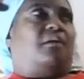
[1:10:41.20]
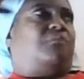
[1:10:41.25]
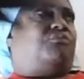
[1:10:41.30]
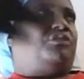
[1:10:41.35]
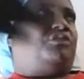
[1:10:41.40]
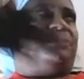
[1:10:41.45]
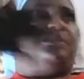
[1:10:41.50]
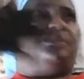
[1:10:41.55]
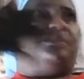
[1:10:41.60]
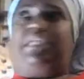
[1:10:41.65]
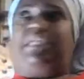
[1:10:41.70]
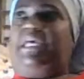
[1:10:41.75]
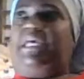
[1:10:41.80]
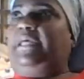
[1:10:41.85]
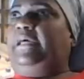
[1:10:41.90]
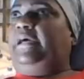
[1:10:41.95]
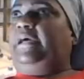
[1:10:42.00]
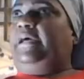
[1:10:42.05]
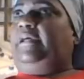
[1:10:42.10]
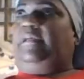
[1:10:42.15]
what's her
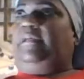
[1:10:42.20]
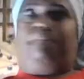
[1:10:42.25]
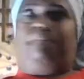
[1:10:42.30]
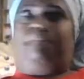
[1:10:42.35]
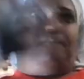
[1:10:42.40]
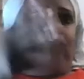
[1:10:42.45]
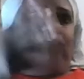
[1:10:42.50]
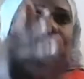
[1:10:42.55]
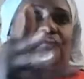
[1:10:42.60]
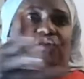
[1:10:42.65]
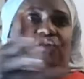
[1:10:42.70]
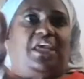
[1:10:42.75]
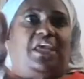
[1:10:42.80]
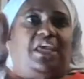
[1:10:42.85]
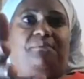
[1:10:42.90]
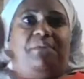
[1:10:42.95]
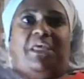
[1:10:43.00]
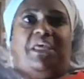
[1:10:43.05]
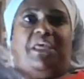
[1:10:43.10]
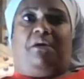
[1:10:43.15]
name,
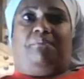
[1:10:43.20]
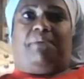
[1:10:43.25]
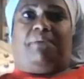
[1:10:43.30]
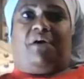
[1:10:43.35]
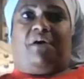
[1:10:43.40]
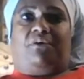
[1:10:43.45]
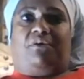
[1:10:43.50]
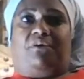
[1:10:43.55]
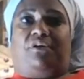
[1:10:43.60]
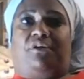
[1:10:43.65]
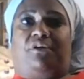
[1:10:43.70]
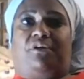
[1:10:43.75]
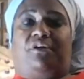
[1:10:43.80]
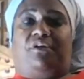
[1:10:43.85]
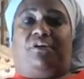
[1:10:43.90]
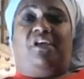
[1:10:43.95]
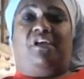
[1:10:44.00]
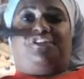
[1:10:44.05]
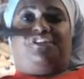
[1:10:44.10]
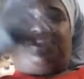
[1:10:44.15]
Kimmy about
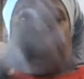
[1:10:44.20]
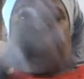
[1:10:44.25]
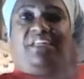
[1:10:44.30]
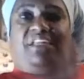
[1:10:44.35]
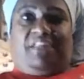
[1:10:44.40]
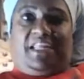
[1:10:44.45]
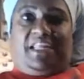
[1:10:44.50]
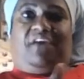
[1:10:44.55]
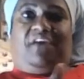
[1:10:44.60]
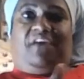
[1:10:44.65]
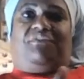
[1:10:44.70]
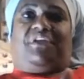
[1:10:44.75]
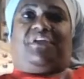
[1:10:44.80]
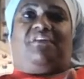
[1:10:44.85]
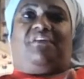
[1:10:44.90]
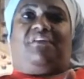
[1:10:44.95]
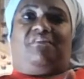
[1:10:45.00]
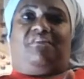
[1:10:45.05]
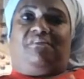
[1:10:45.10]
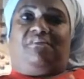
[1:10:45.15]
her. She
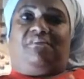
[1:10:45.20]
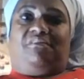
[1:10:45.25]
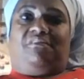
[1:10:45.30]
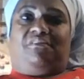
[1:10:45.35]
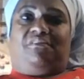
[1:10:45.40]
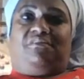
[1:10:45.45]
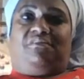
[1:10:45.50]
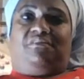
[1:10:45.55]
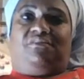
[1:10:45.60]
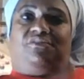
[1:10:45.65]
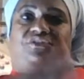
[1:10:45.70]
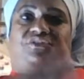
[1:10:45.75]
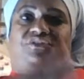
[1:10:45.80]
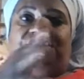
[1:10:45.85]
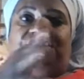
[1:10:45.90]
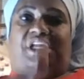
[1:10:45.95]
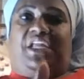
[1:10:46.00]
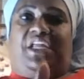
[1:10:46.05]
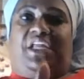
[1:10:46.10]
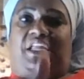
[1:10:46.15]
lived it.
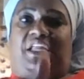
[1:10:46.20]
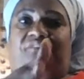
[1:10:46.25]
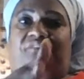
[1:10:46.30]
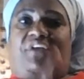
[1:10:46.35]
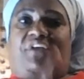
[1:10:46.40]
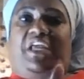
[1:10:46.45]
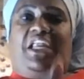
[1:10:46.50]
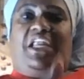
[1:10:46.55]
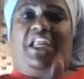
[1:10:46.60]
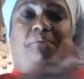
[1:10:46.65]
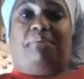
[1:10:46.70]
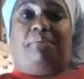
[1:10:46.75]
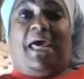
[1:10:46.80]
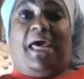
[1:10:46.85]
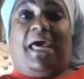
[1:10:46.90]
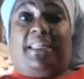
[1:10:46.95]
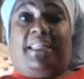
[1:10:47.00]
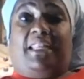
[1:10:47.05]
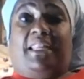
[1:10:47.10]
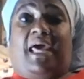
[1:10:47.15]
If
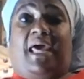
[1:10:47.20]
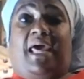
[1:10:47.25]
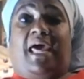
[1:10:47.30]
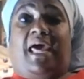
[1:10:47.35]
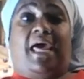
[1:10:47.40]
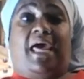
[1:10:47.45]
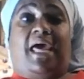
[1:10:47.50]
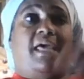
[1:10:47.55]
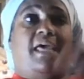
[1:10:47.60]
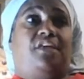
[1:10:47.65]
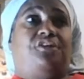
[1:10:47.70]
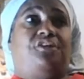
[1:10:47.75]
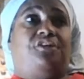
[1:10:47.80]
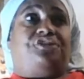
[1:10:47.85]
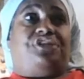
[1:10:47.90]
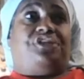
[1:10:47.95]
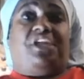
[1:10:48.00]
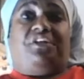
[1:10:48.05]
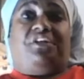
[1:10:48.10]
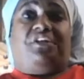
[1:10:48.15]
anybody lied,
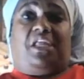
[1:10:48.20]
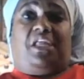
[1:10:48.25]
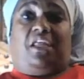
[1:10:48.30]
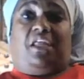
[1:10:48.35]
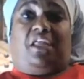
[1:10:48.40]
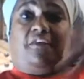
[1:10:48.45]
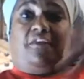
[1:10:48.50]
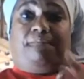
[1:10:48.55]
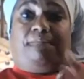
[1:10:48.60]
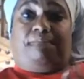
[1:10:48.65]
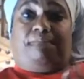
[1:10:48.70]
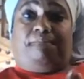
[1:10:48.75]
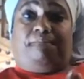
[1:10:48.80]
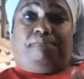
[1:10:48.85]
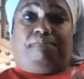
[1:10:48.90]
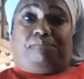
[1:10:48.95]
she did.